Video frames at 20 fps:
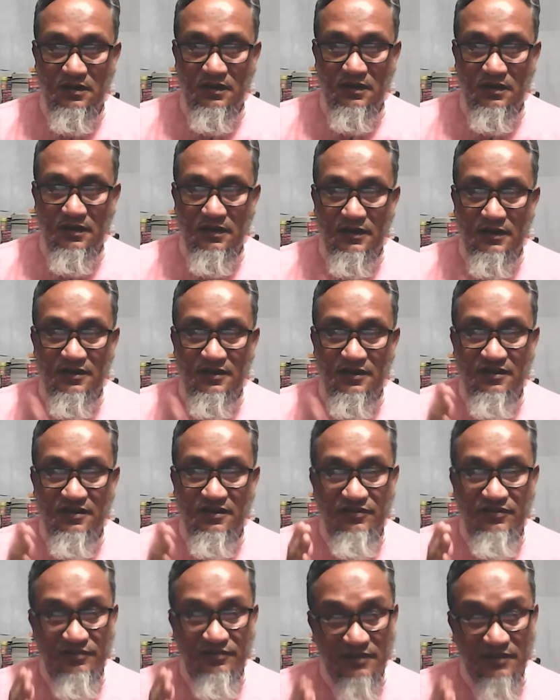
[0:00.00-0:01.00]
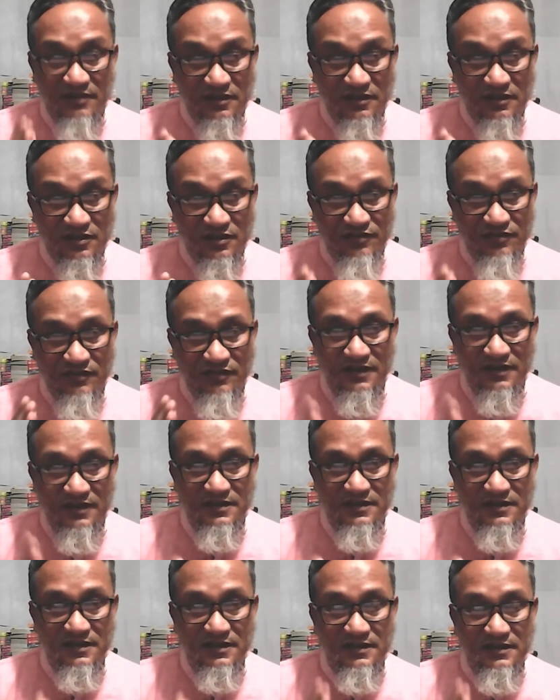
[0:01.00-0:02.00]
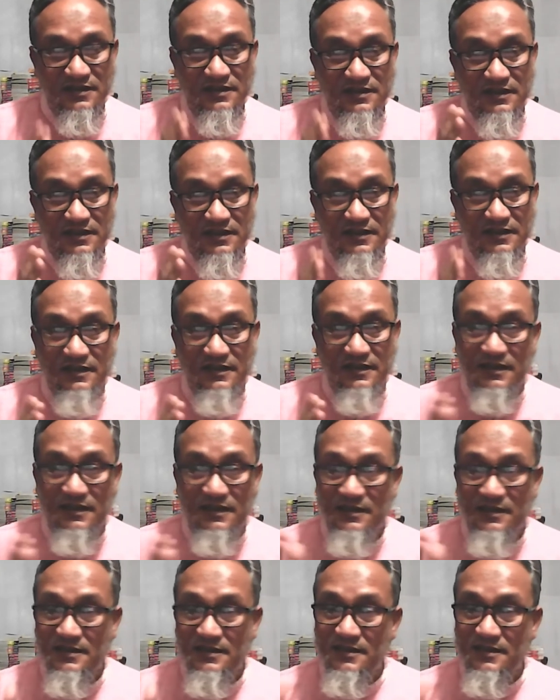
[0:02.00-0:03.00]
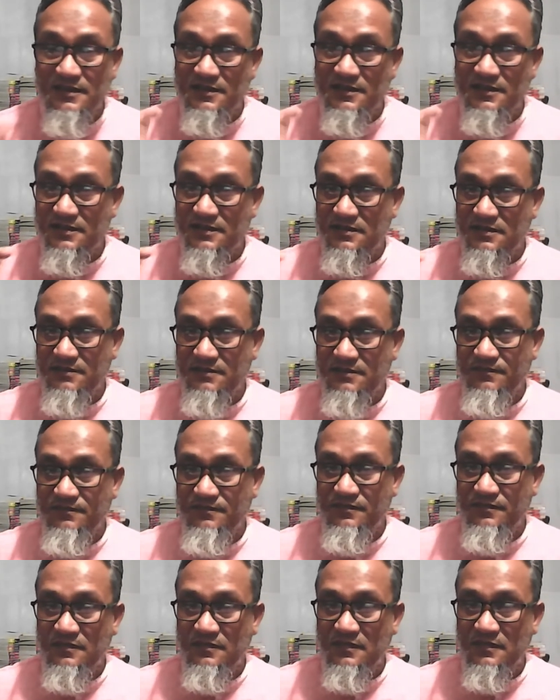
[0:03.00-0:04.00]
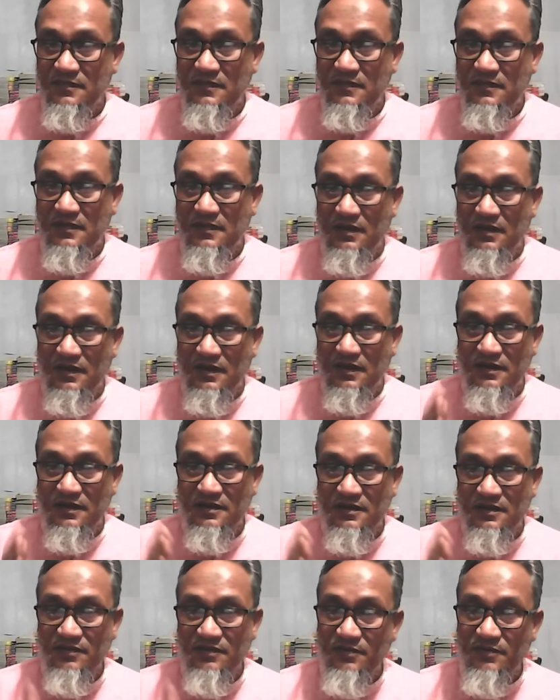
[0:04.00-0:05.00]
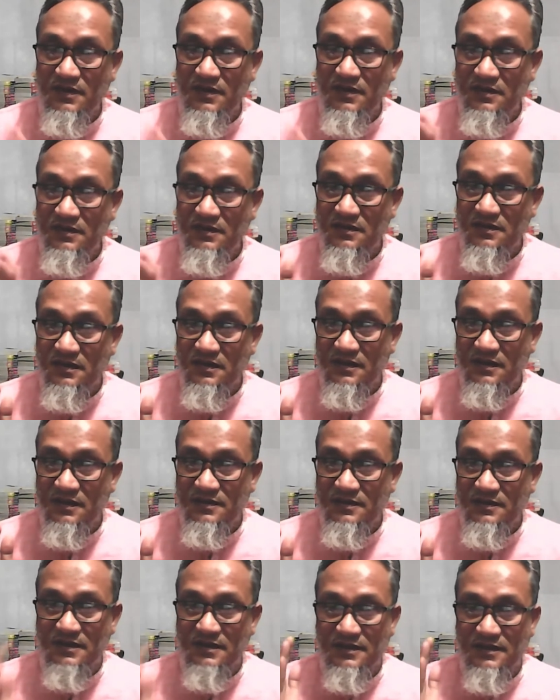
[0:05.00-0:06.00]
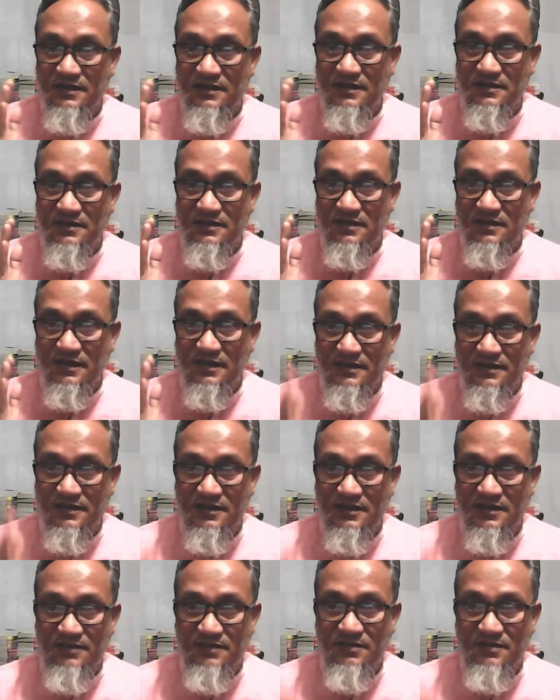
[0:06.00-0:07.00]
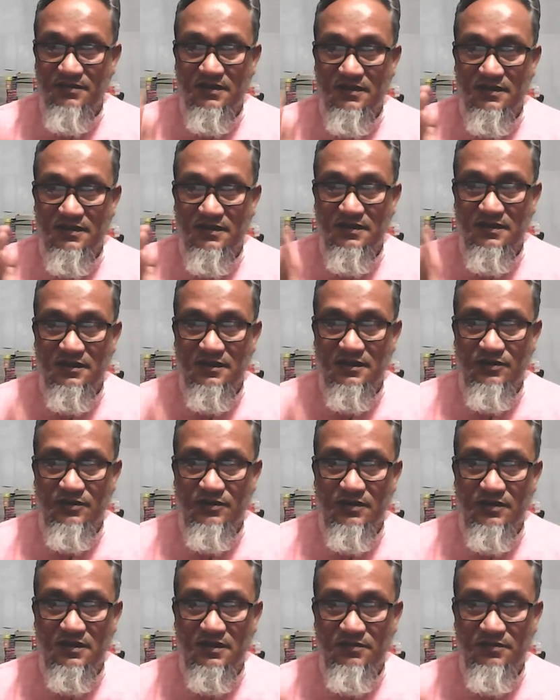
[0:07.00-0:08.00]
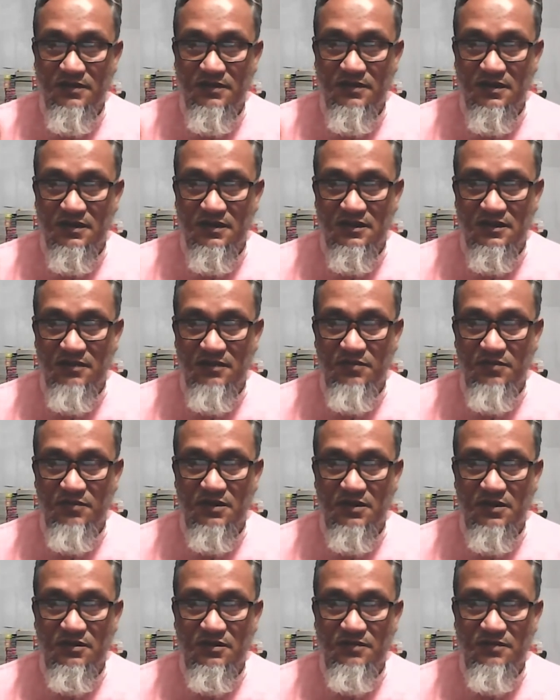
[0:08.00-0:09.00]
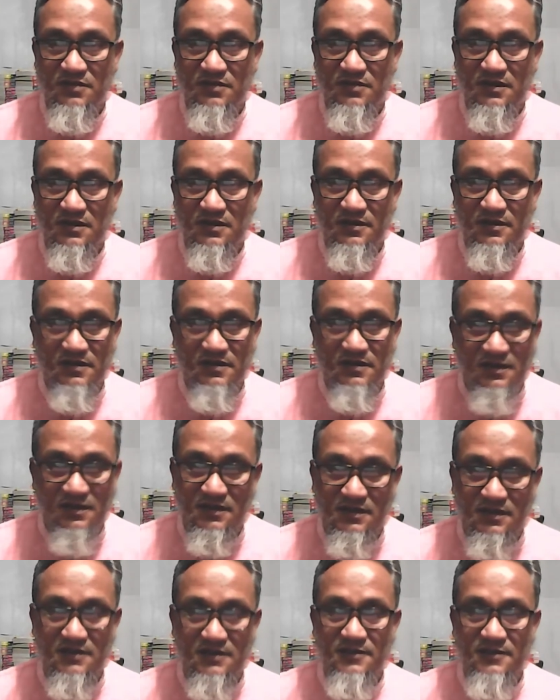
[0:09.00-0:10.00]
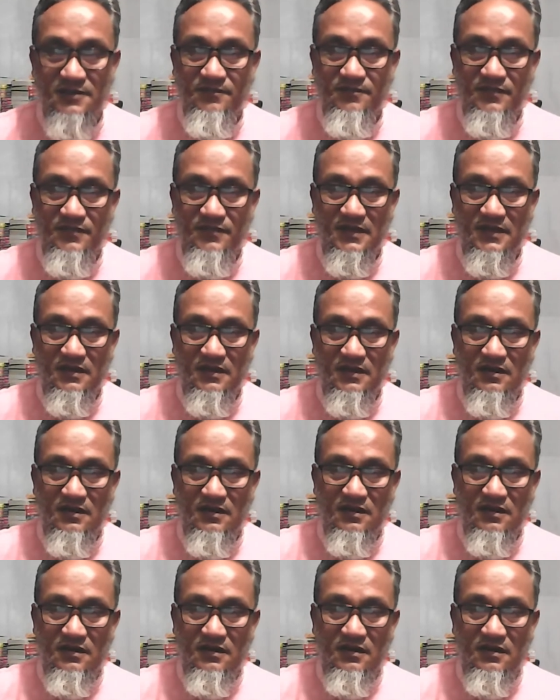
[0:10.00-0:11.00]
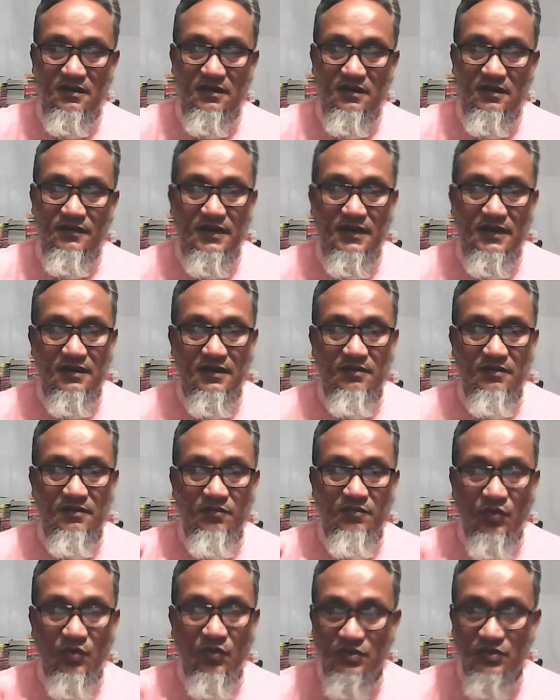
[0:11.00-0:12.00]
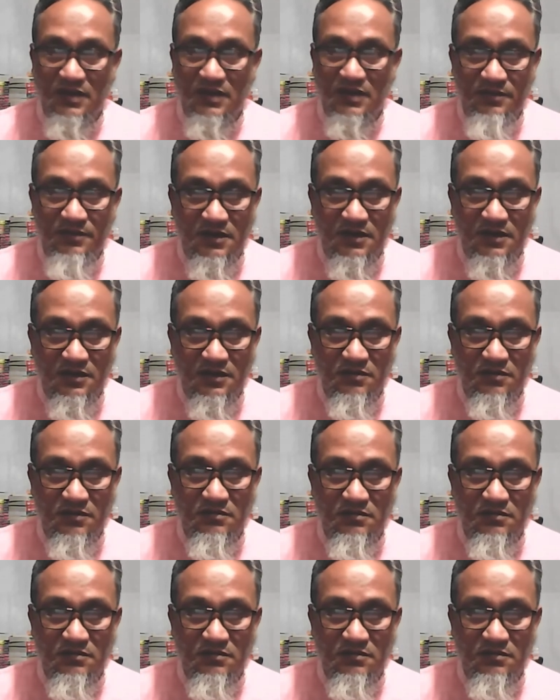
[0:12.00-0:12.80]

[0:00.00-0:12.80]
in different places in a sentence. In different sentence, assertive sentence, interrogative sentence, imperative sentence, etc. Then pause the video